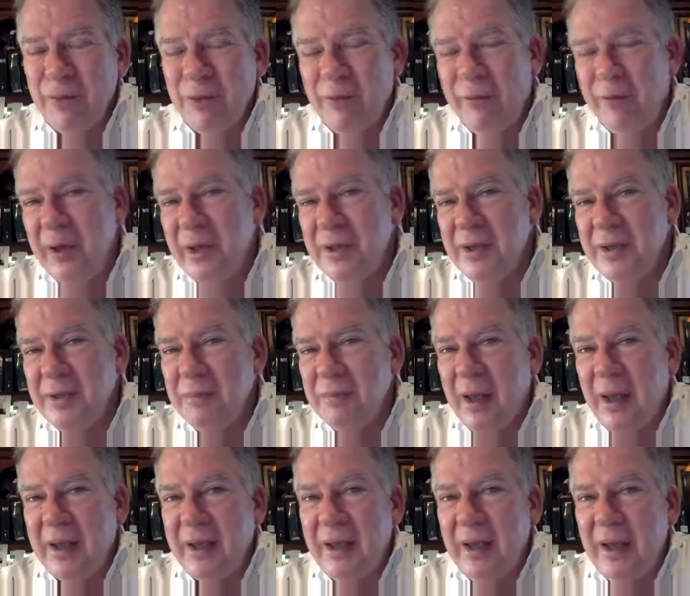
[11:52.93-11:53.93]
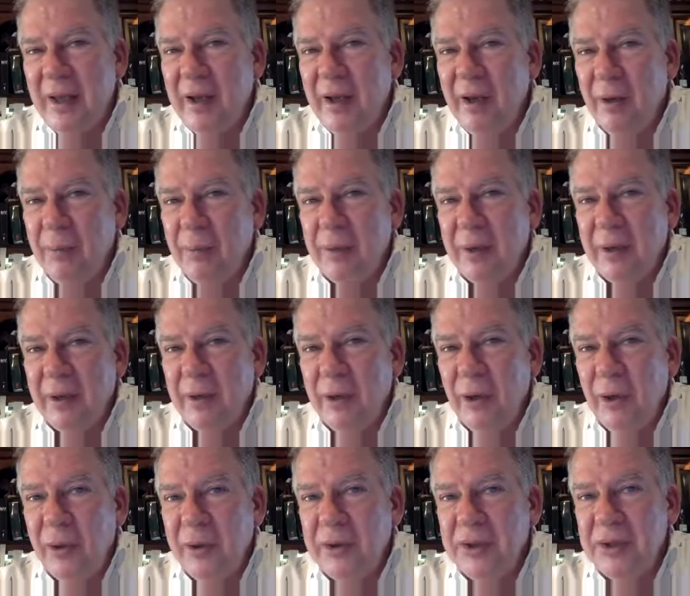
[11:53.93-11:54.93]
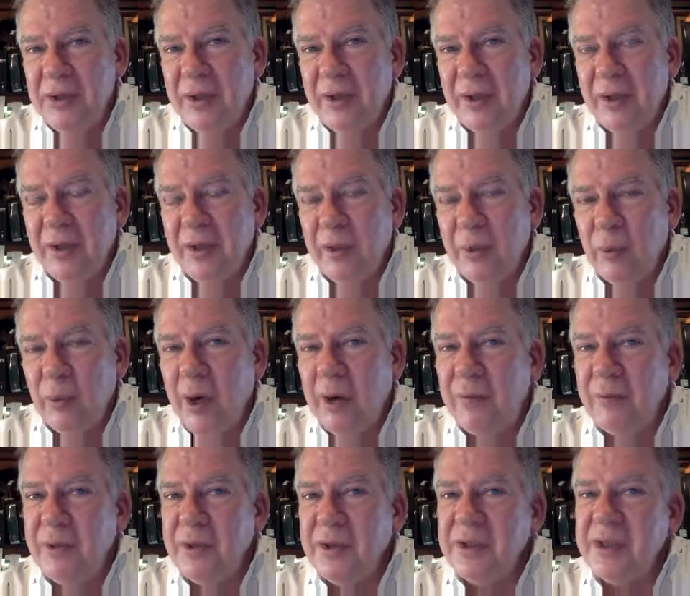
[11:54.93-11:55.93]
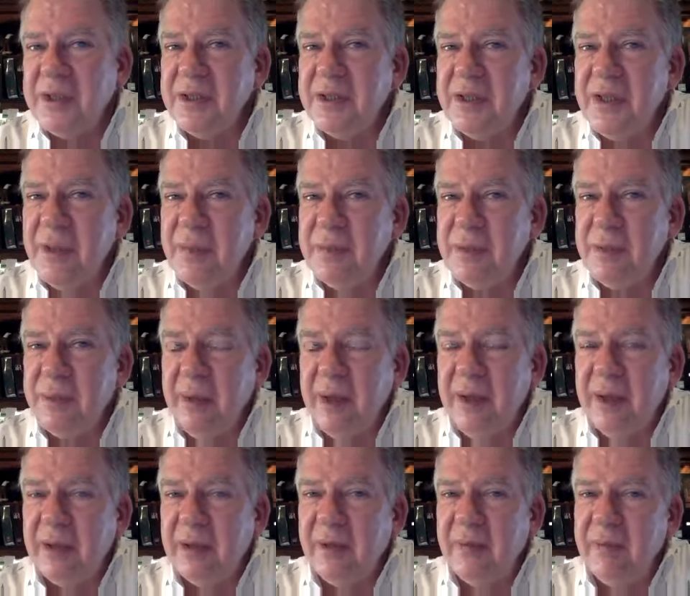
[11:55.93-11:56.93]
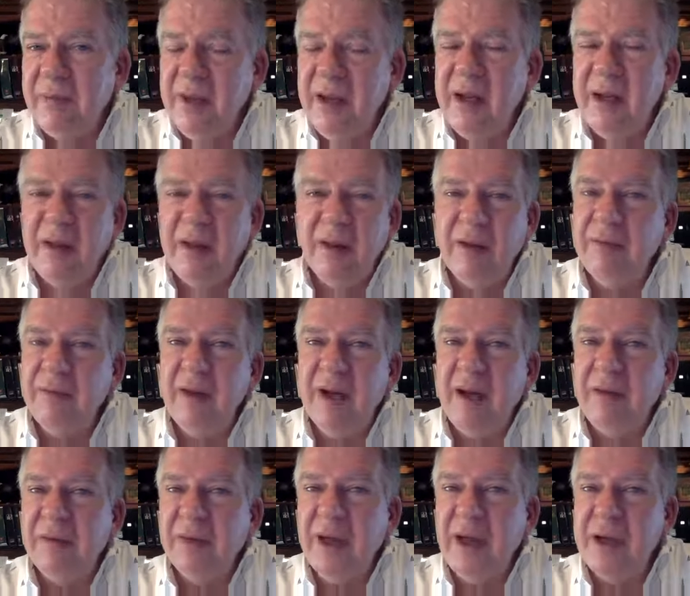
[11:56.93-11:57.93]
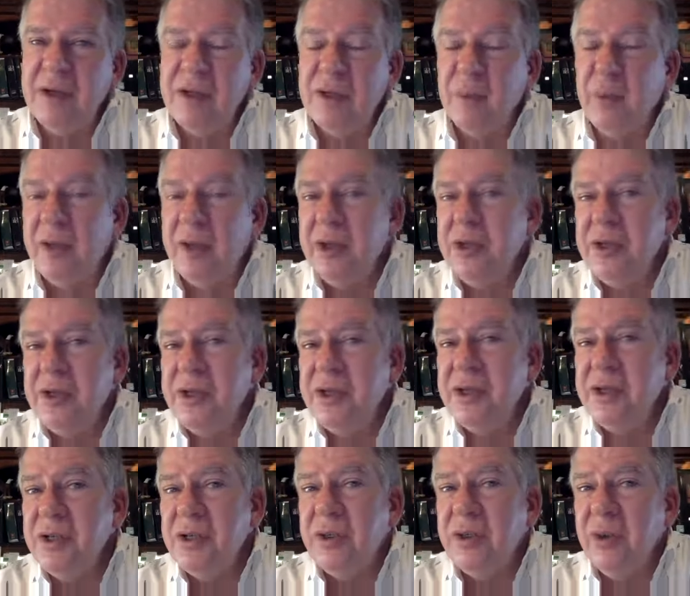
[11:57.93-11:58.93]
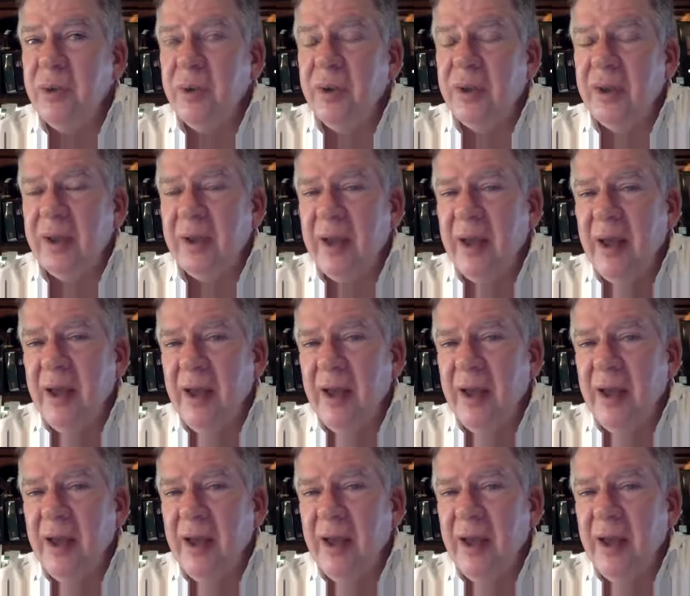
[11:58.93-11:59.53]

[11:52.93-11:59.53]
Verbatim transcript: Friends, I can't help but notice the, the reference, it seems to me, at the feeding of the 5,000. What did Jesus do with the,